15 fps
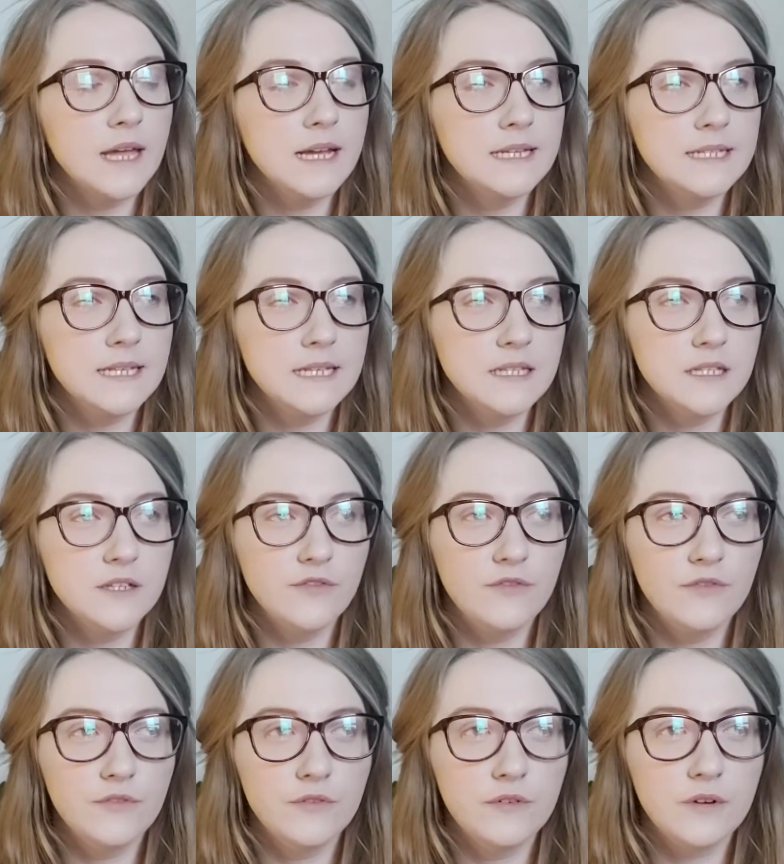sense of
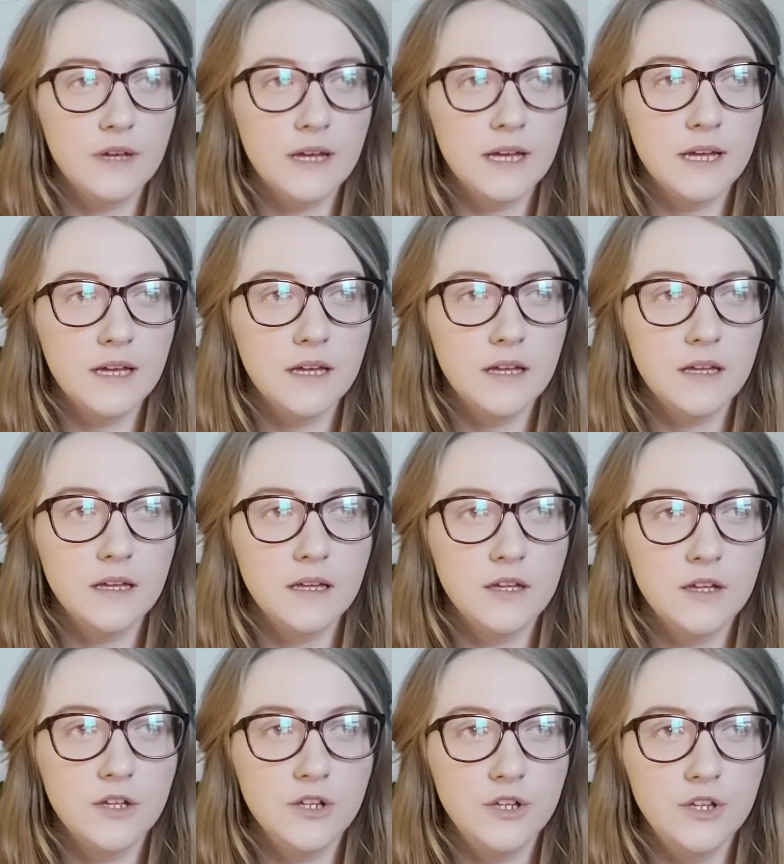
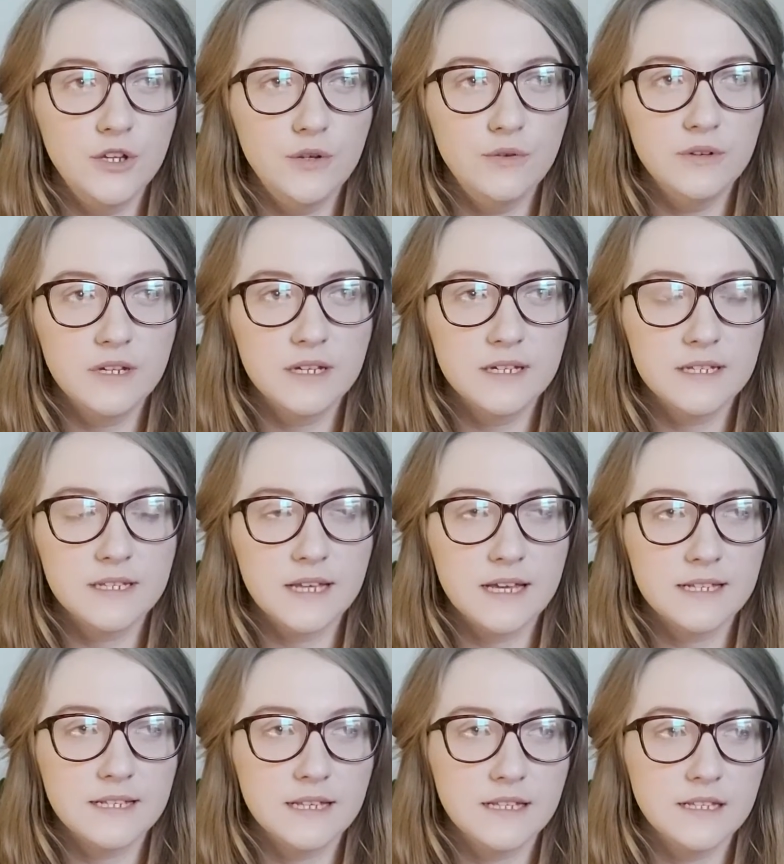newness, a
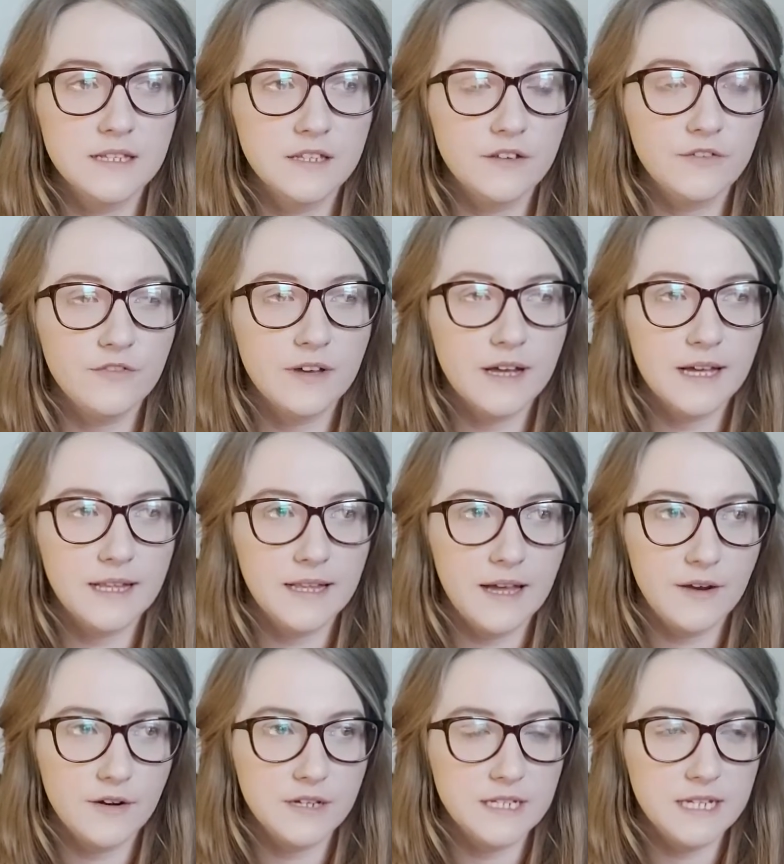sense of
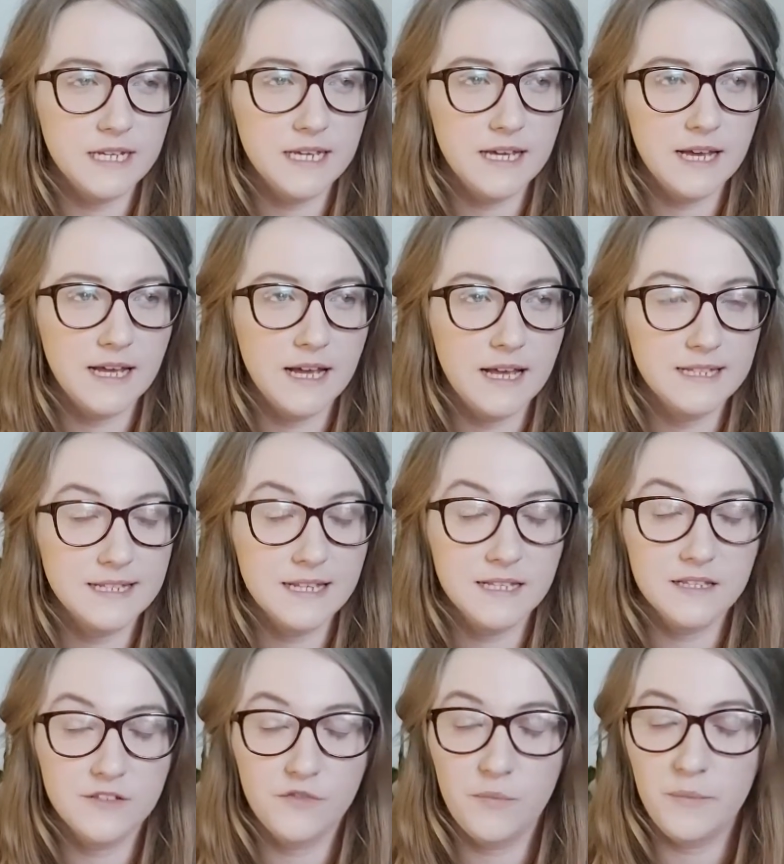clarity, a
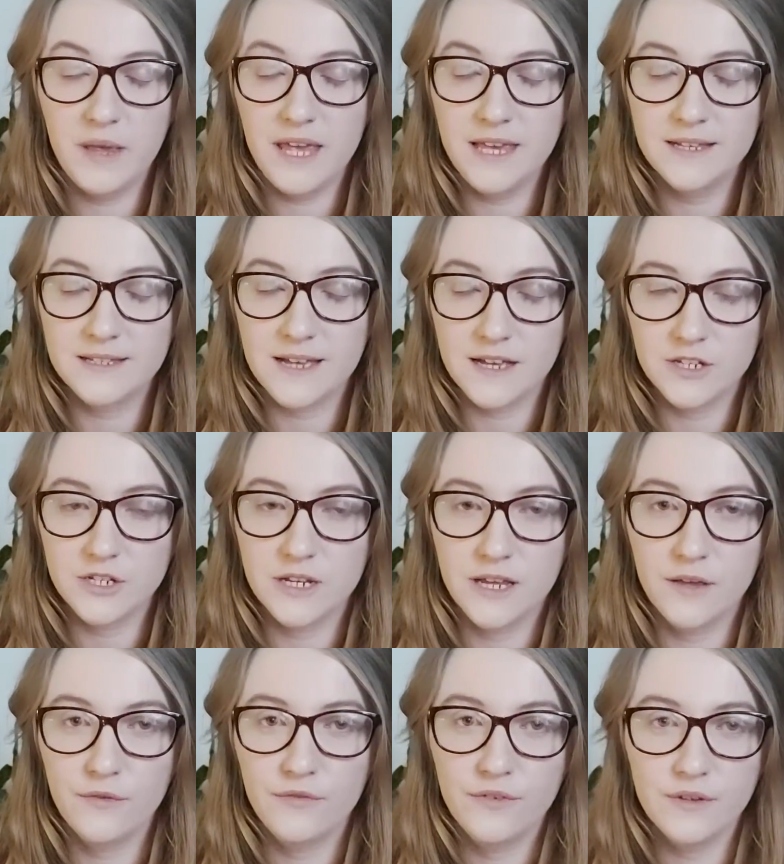sense of peace. Actually,
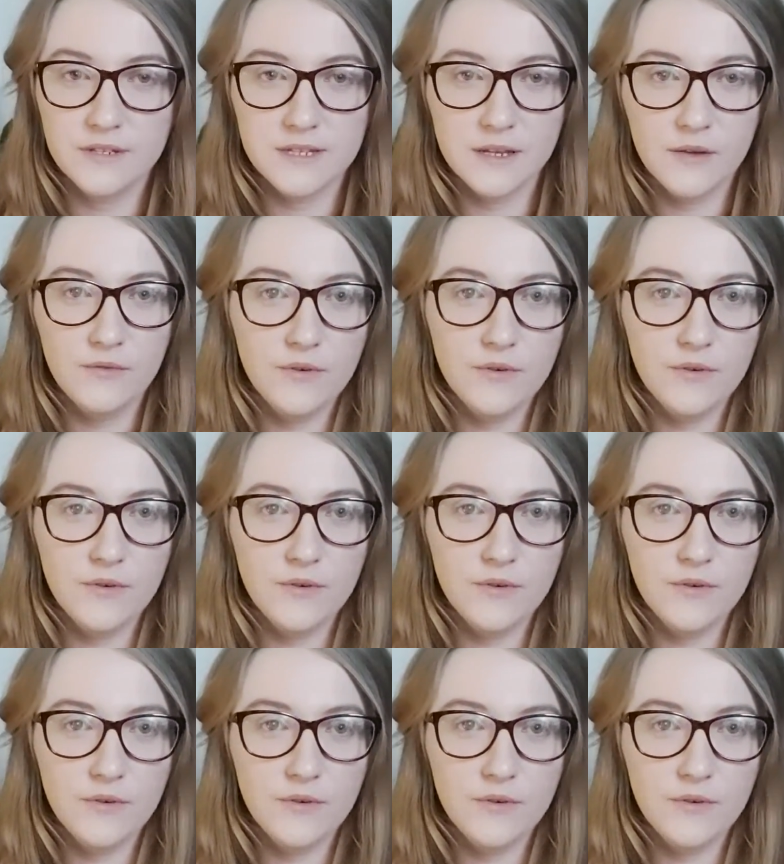it feels like a